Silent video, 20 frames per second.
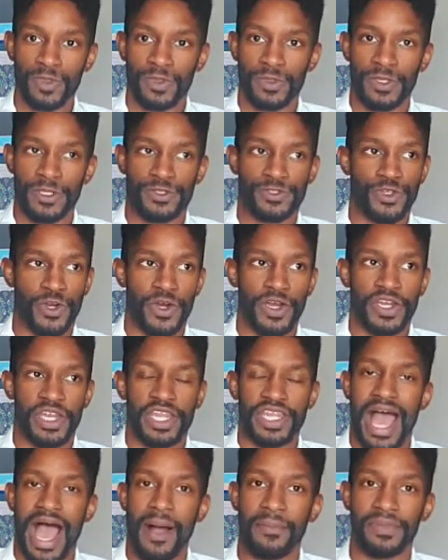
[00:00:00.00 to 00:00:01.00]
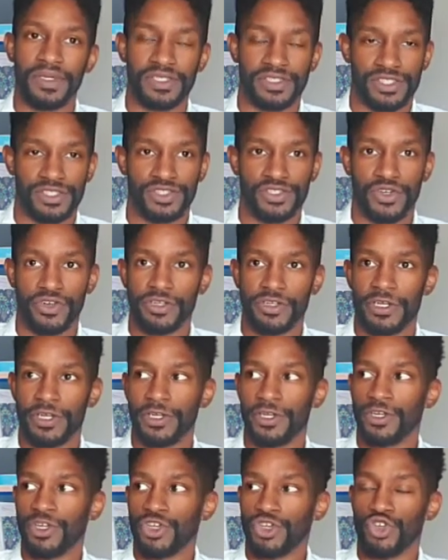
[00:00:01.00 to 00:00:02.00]
these certain anomalies, these
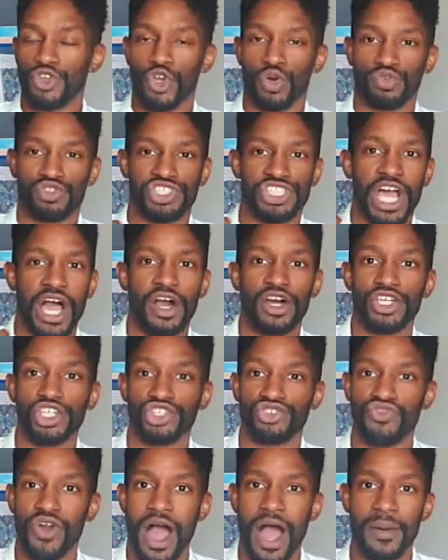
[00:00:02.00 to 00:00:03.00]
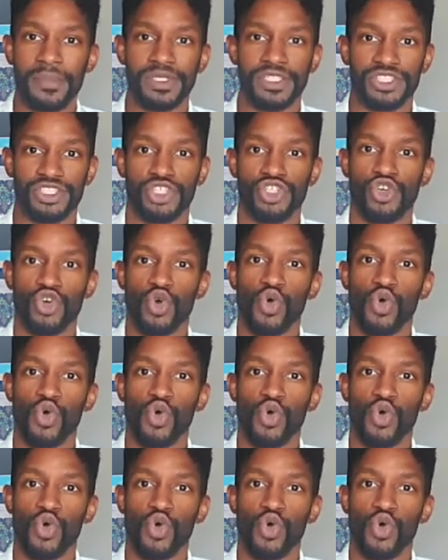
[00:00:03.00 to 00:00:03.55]
certain, you know, childhood traumas,